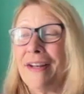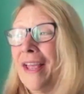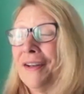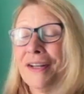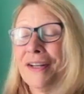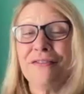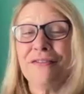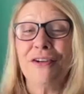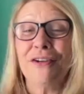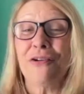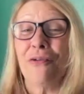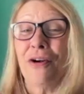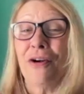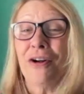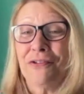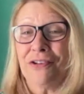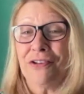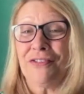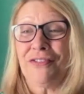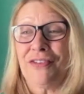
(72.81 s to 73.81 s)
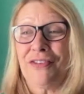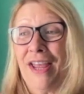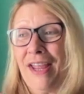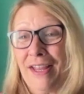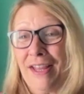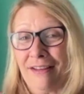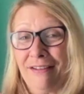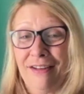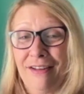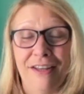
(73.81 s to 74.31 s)
And it's a gorgeous
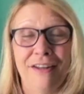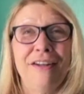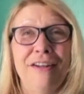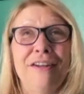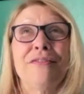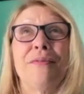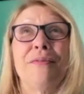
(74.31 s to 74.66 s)
day. It is.